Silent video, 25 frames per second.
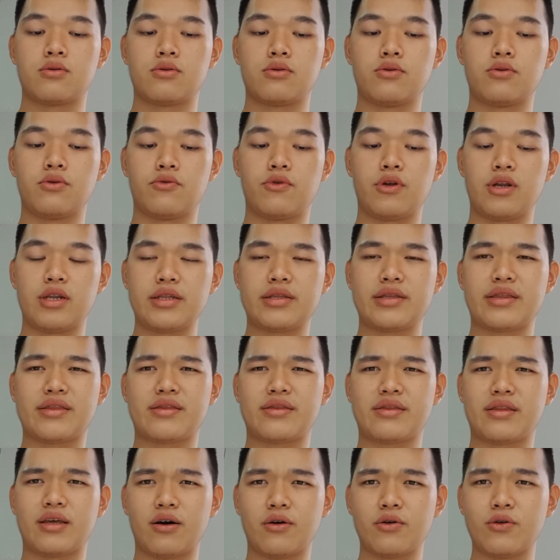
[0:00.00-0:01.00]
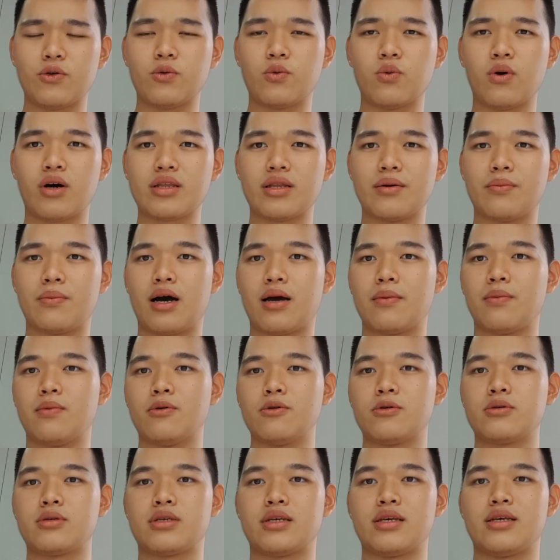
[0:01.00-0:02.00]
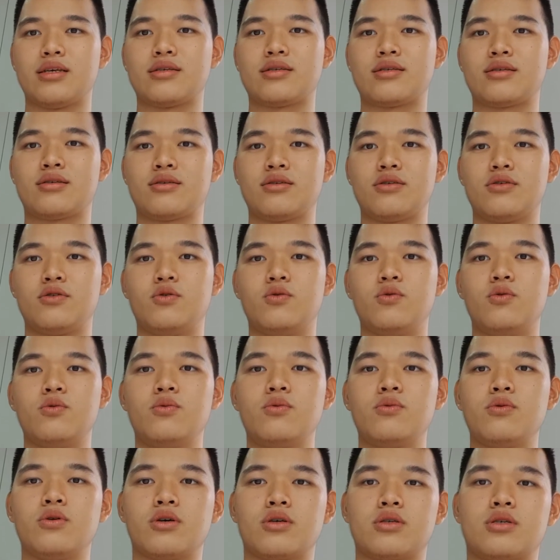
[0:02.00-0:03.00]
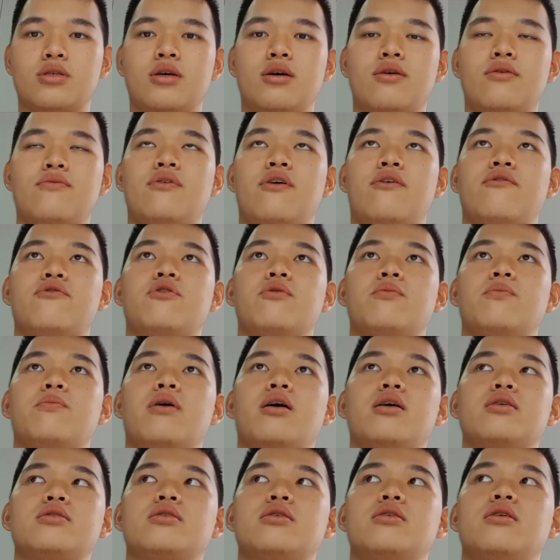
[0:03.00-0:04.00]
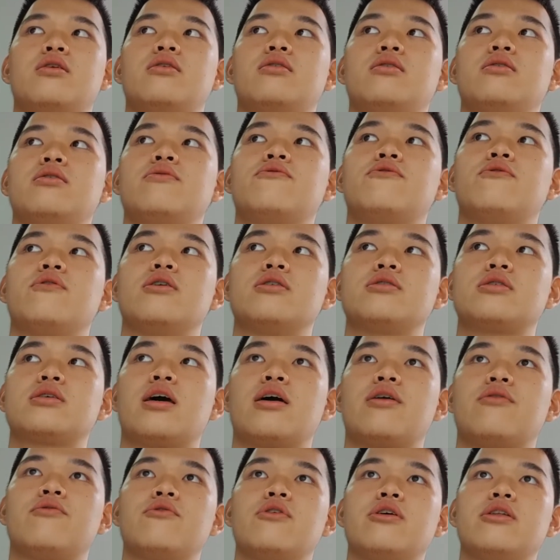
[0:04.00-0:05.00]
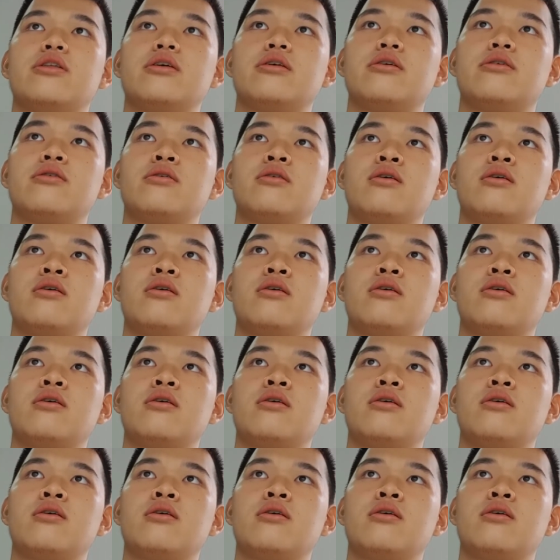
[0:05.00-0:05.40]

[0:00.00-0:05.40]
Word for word: to really tell you what the bible says you yourself have to personally first hand read it